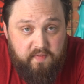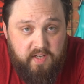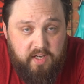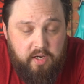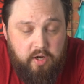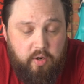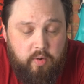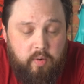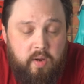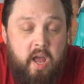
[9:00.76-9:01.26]

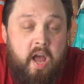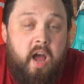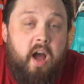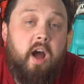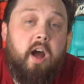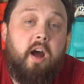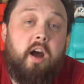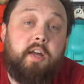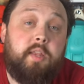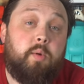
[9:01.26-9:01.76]
video.
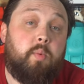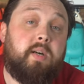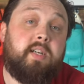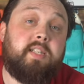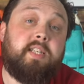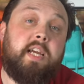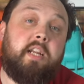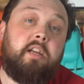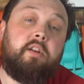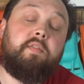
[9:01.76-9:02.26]

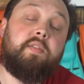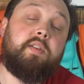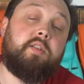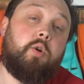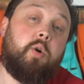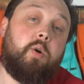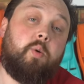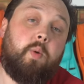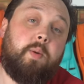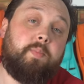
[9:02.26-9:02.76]
Otherwise, head over
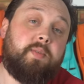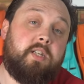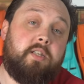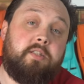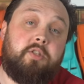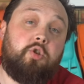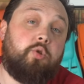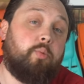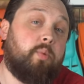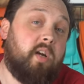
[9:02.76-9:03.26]
to our
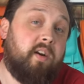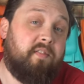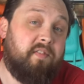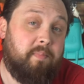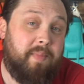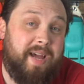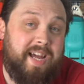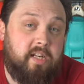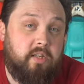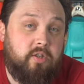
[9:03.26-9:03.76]
website,
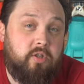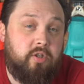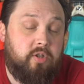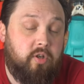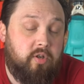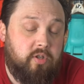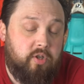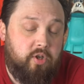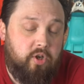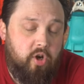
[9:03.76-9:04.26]

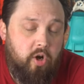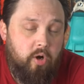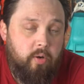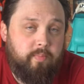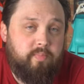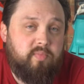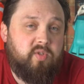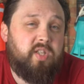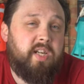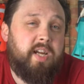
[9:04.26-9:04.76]

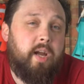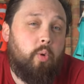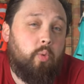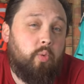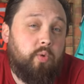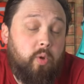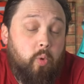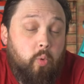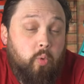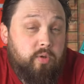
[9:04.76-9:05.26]
scubadivermag.com. Check out
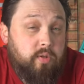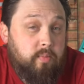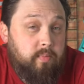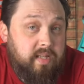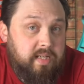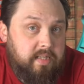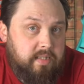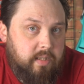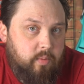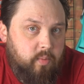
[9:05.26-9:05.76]
all the awesome
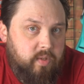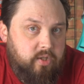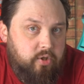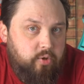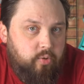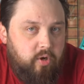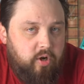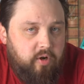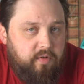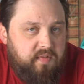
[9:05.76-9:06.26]
things that we
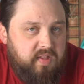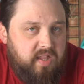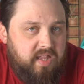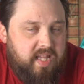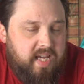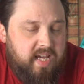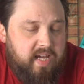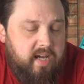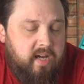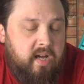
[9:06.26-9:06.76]
do over
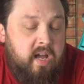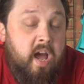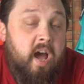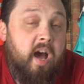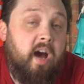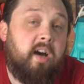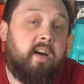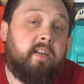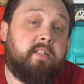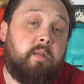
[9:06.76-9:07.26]
there.
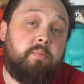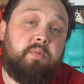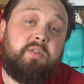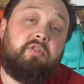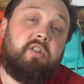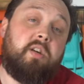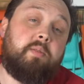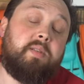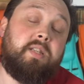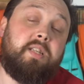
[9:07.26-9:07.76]

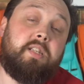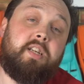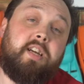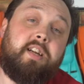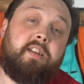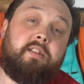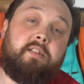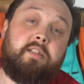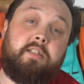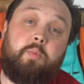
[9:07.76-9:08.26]
Subscribe to the
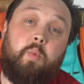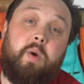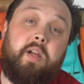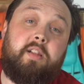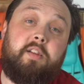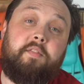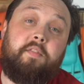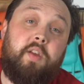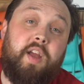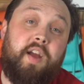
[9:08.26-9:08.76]
channel as
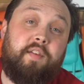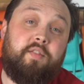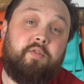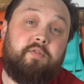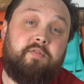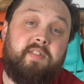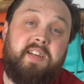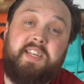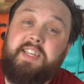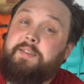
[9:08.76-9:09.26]
well if you haven't
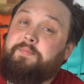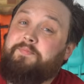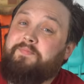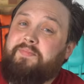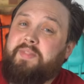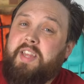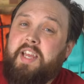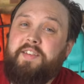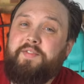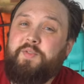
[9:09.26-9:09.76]
already.
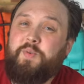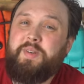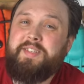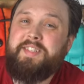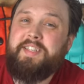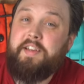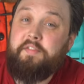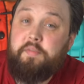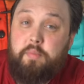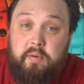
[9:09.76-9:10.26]
Thank you for
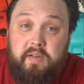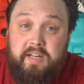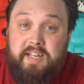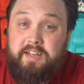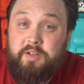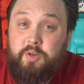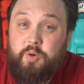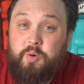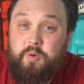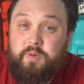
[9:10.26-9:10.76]
watching, everybody.
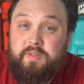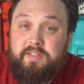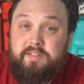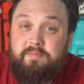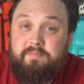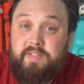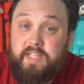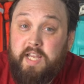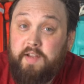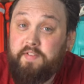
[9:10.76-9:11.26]
And of course,
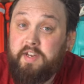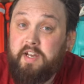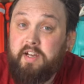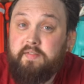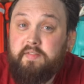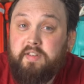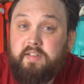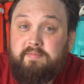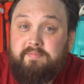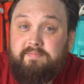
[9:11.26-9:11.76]
safe
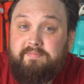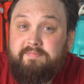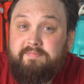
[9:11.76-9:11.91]
diving.